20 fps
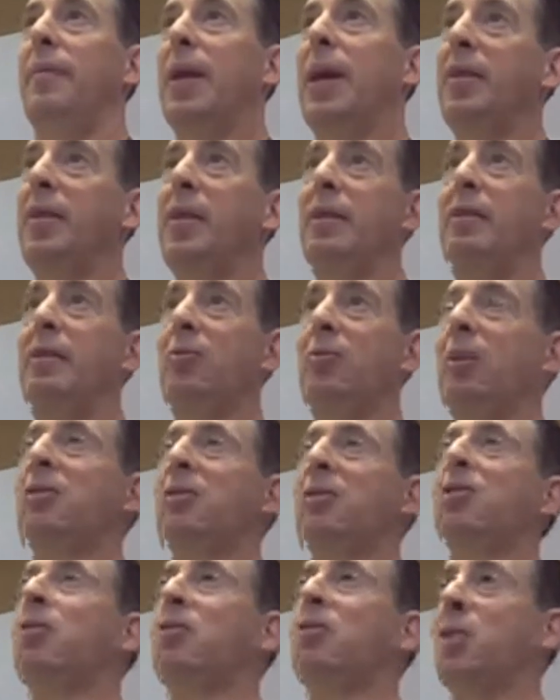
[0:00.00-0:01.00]
And there's a
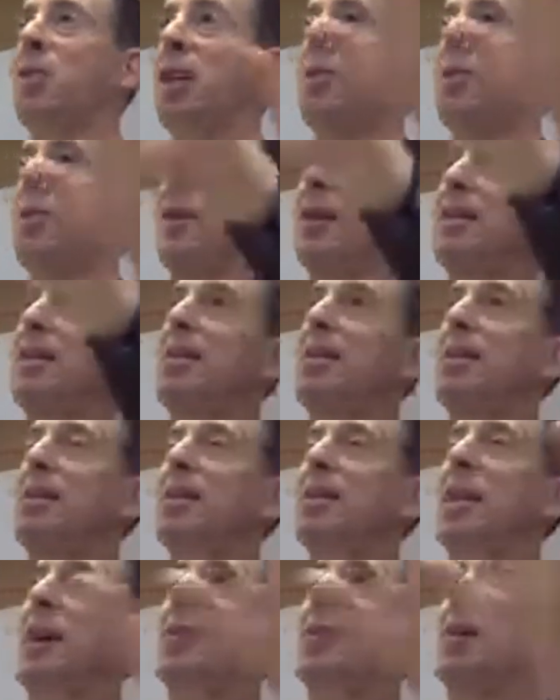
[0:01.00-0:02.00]
rich social life, not to
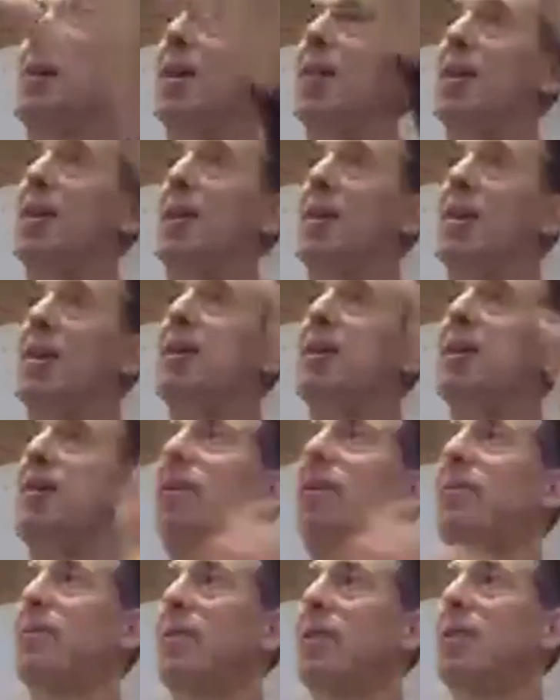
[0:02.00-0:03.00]
discount all the things that
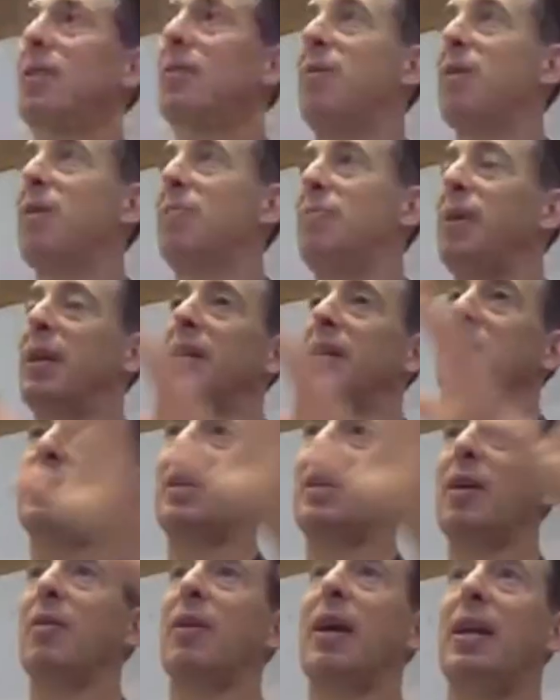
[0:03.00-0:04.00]
you have to deal with, being a
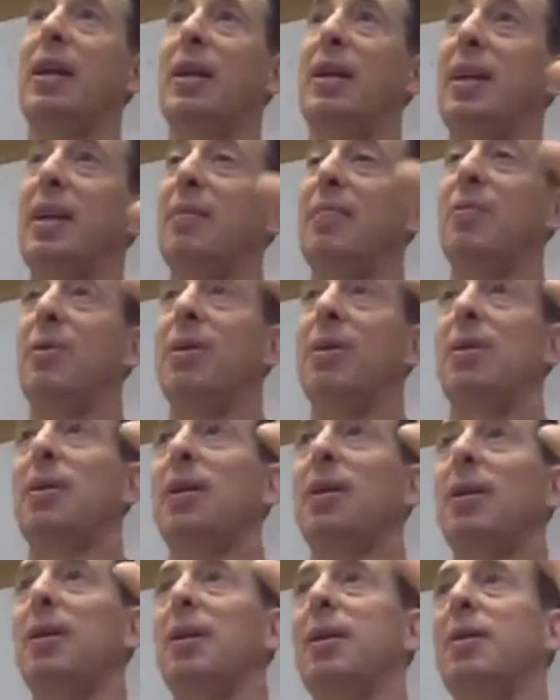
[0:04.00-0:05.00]
segregated neighborhood,
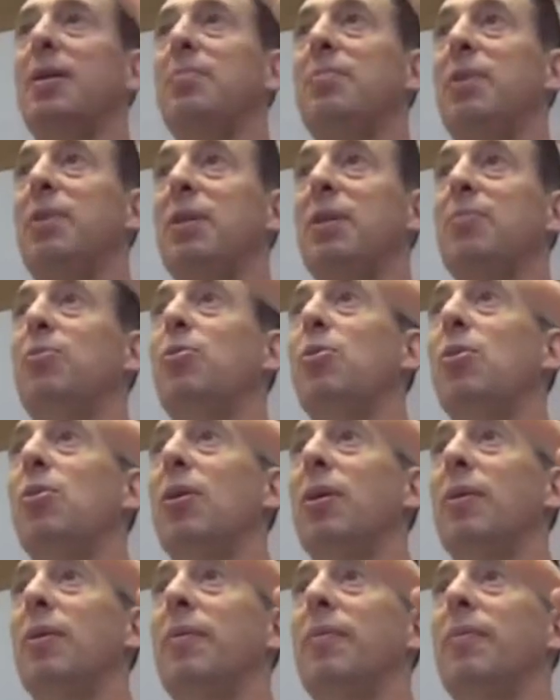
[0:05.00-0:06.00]
being
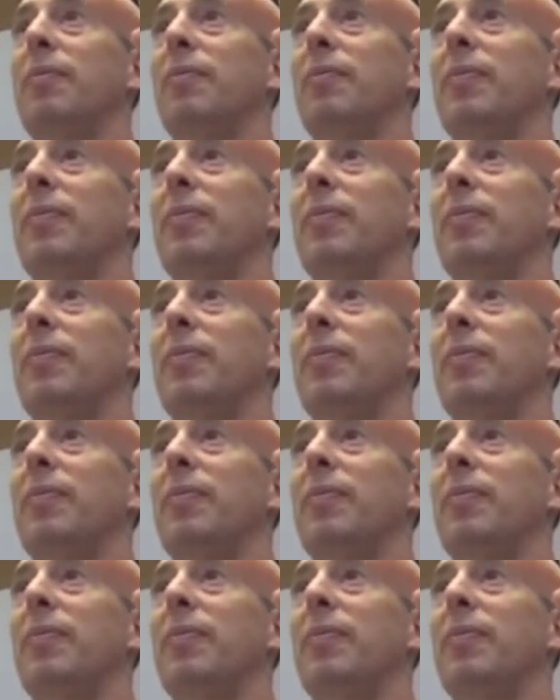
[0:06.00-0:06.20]
poor.